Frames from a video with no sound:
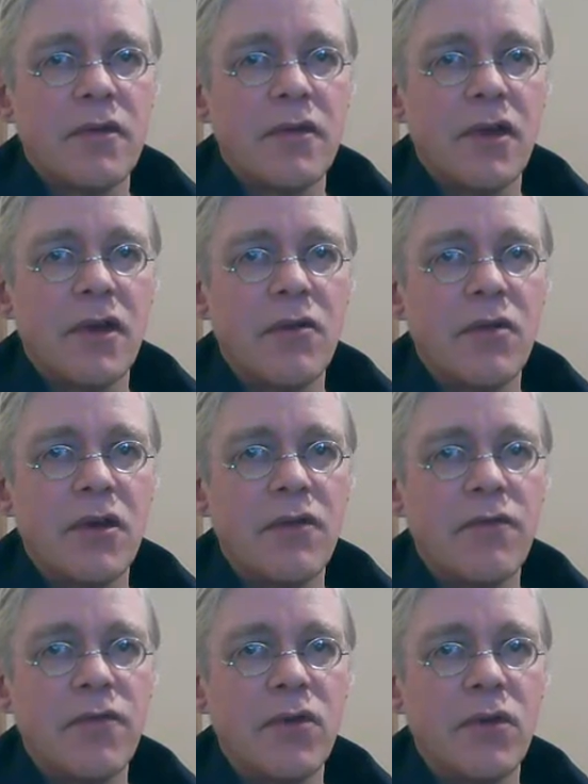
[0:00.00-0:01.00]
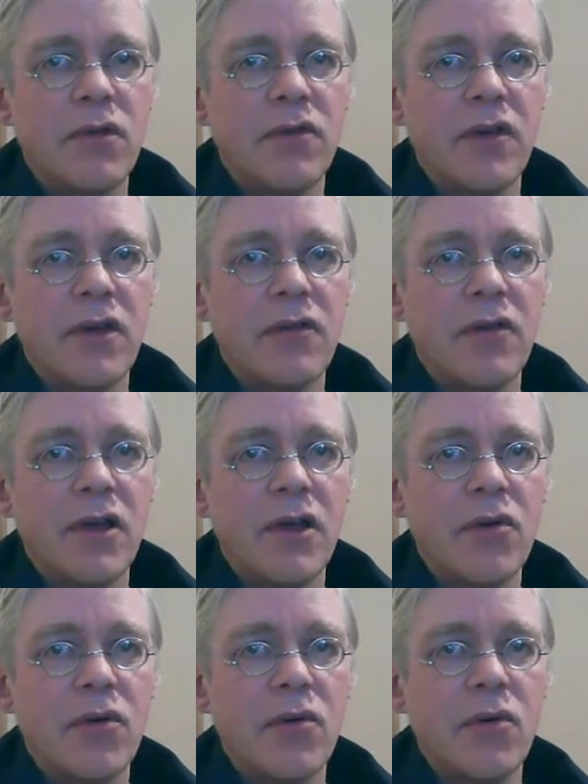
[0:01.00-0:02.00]
get a really full sounding
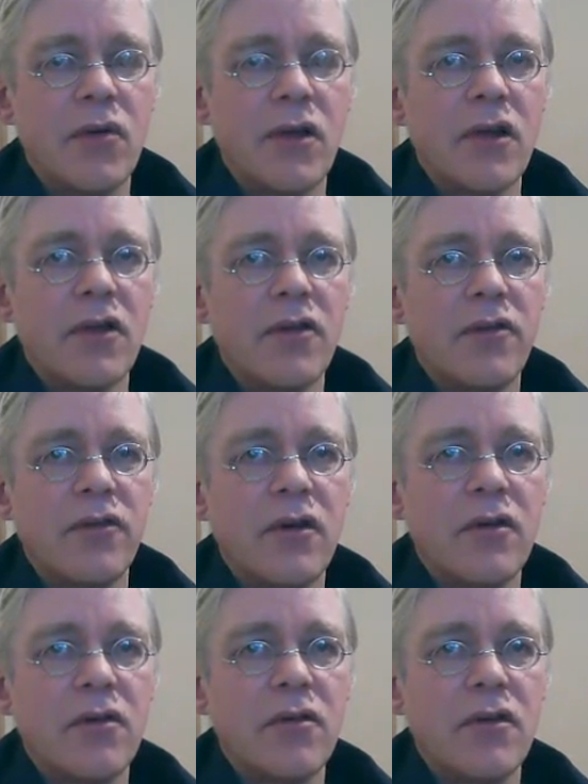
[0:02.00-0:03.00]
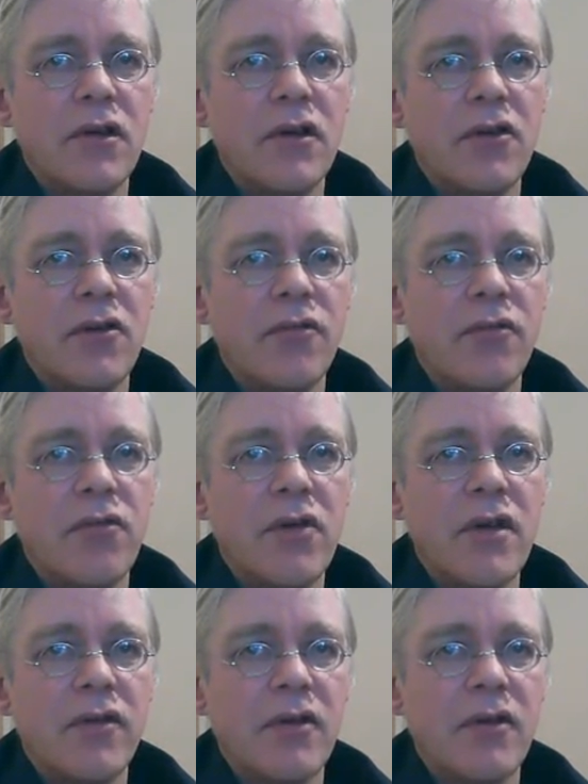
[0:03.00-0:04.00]
chord. So it just
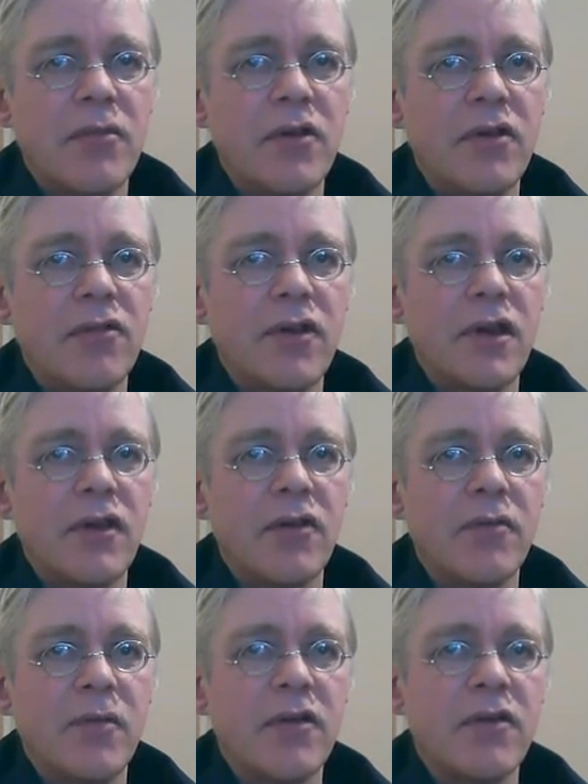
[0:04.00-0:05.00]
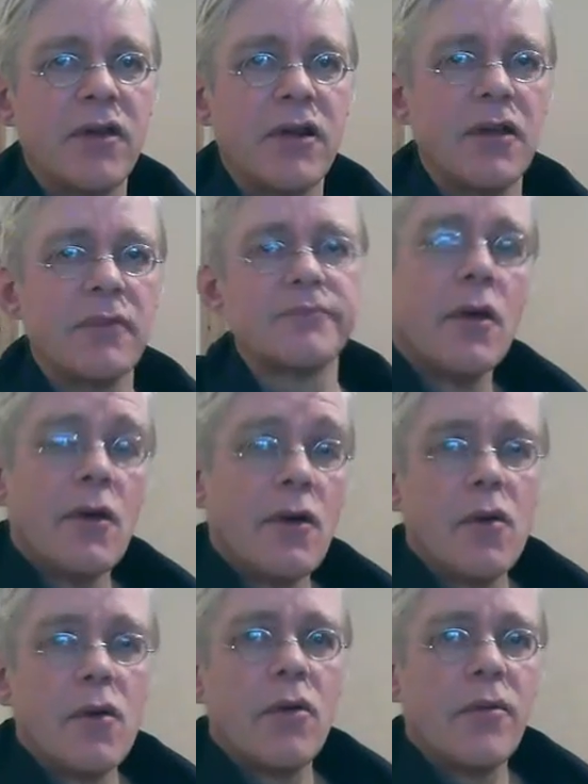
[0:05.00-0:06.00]
frees up these fingers basically.
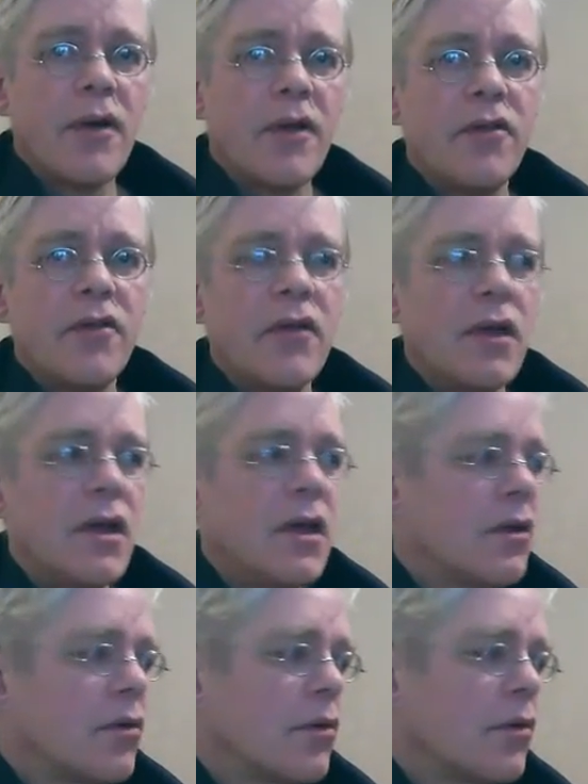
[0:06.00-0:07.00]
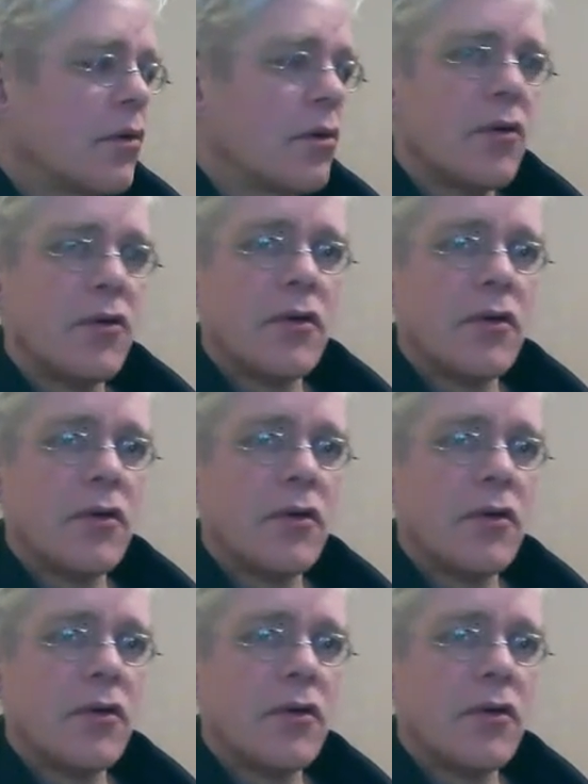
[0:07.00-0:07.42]
What about the D chord?